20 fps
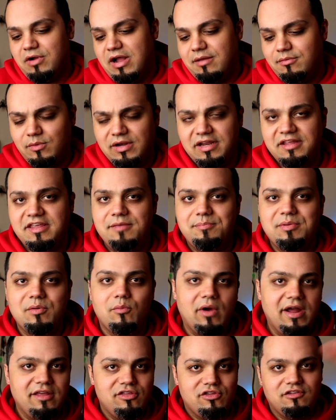probably want to keep
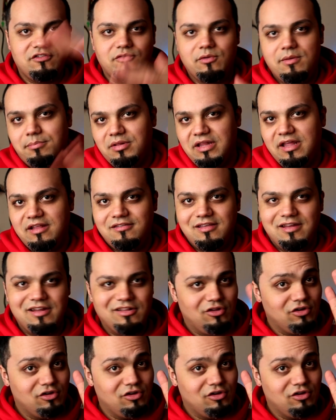it white just so it blends in.